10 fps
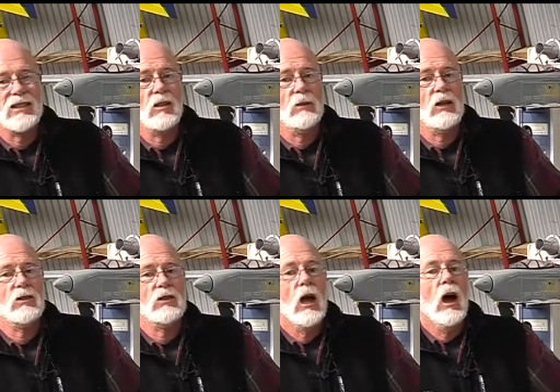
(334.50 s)
not
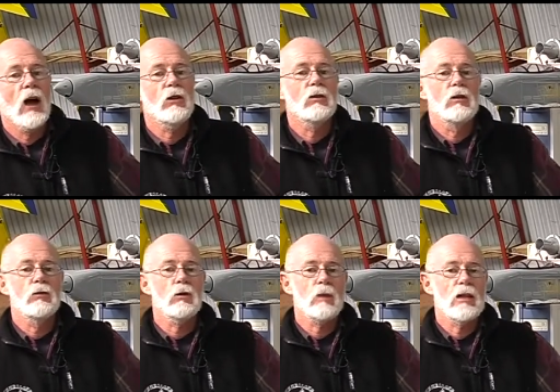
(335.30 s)
because I couldn't
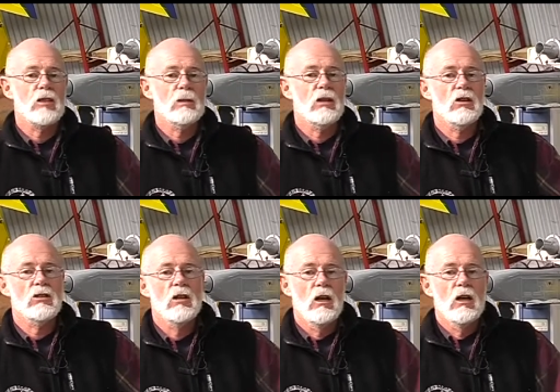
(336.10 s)
afford one, it's
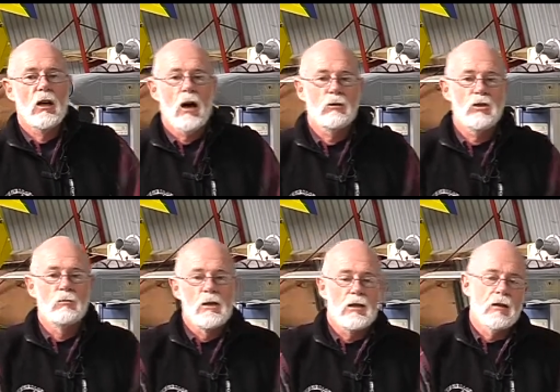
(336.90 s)
because I was too
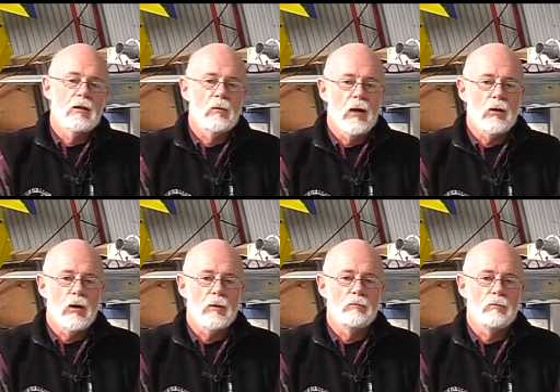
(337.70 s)
busy to make one.